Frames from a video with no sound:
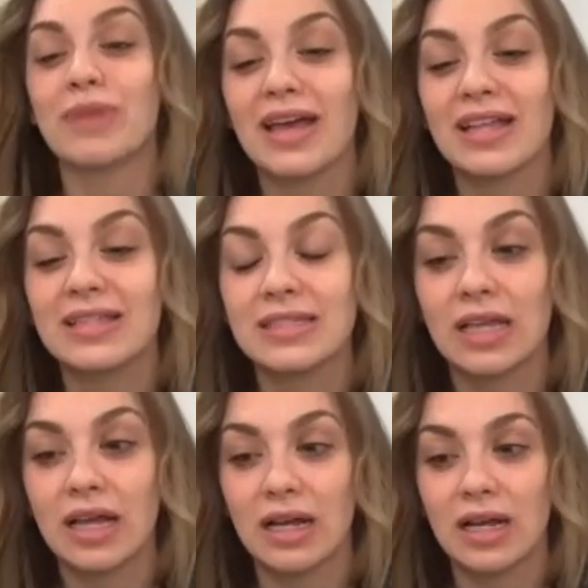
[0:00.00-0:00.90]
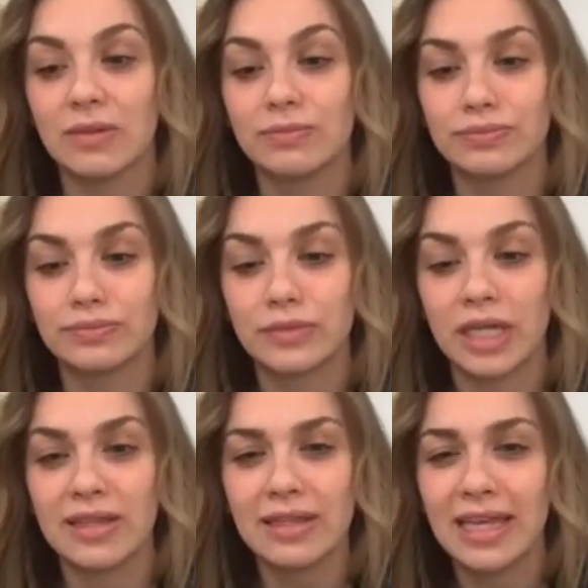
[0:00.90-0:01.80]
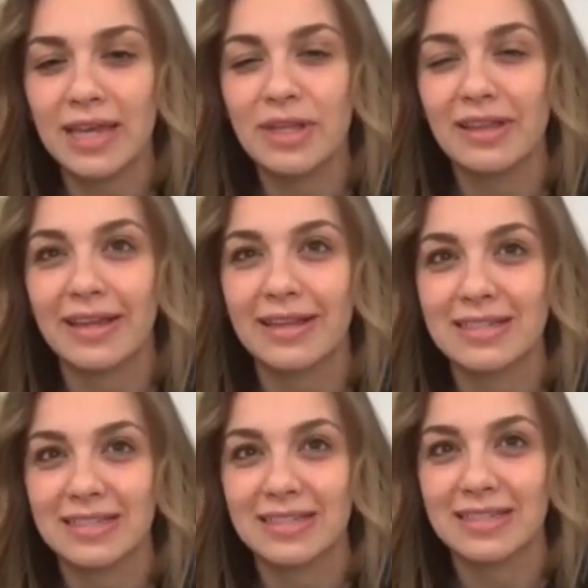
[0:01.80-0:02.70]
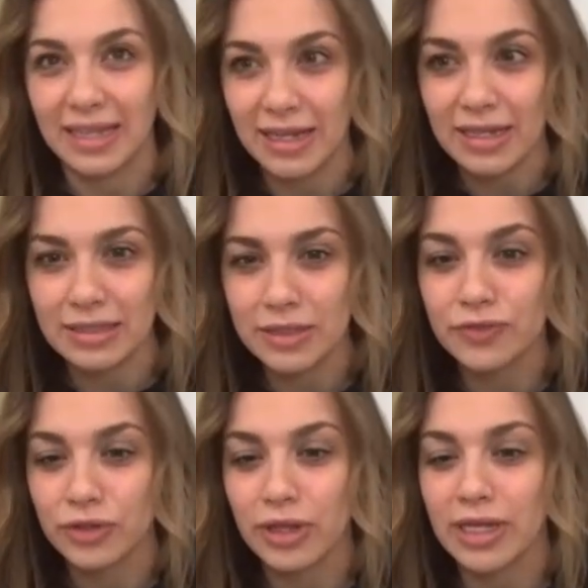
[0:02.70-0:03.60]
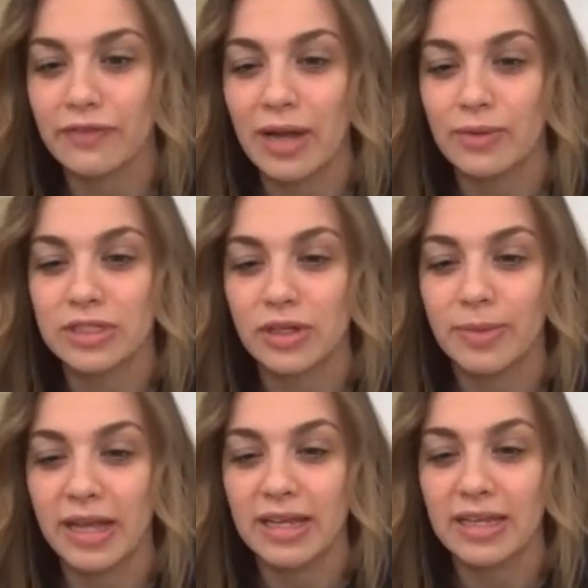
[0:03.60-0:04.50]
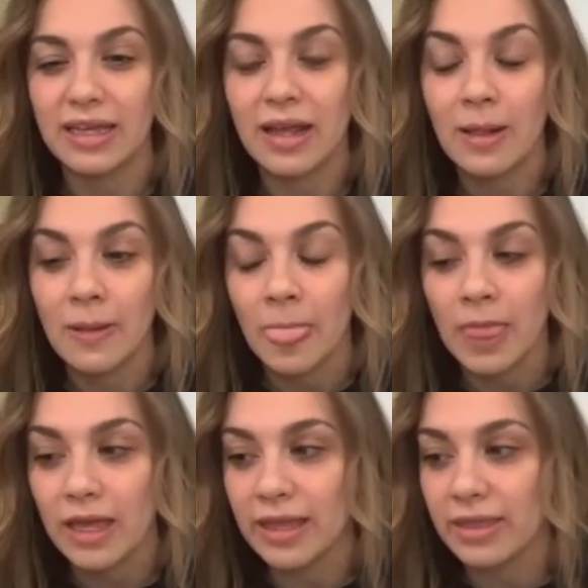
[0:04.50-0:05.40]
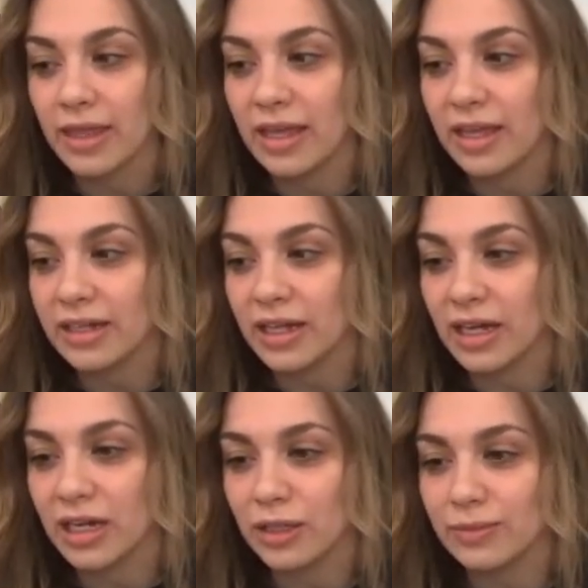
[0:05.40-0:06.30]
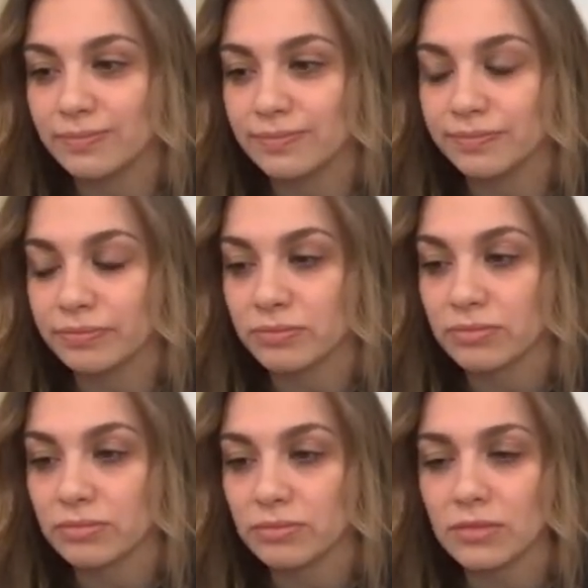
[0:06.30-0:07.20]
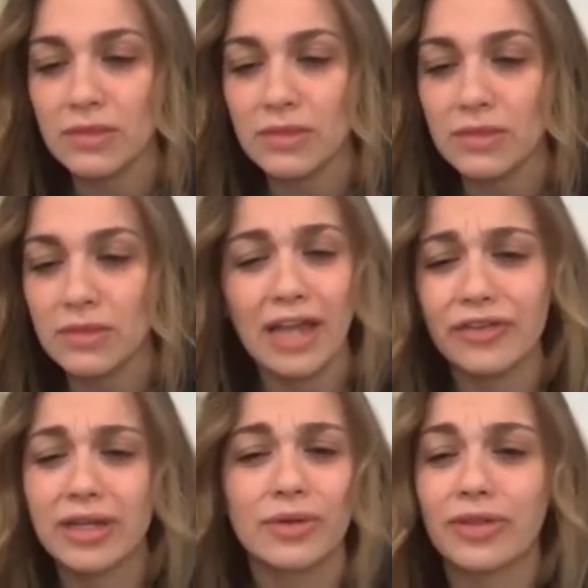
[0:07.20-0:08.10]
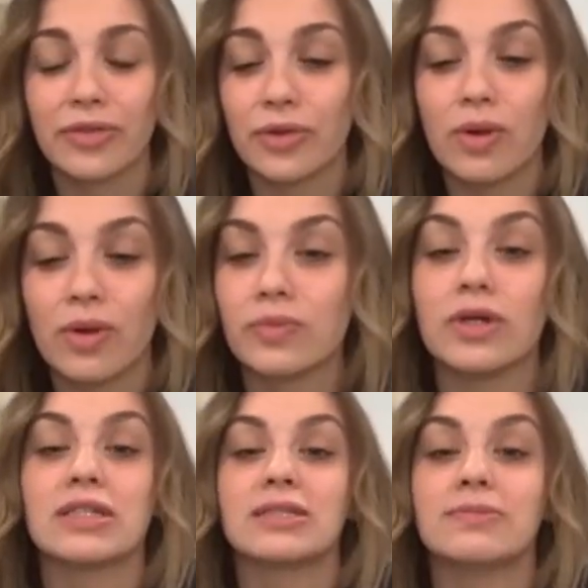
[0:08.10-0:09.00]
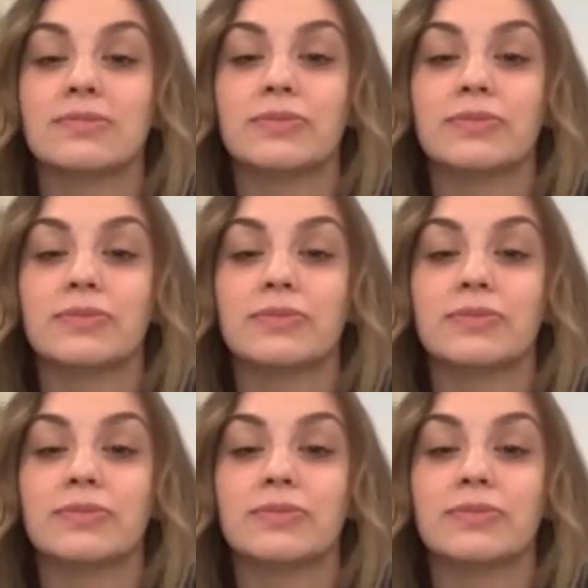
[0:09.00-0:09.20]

meds. I think they gave me like Xanax for like if I would start panicking. And then I forget what the other one was, but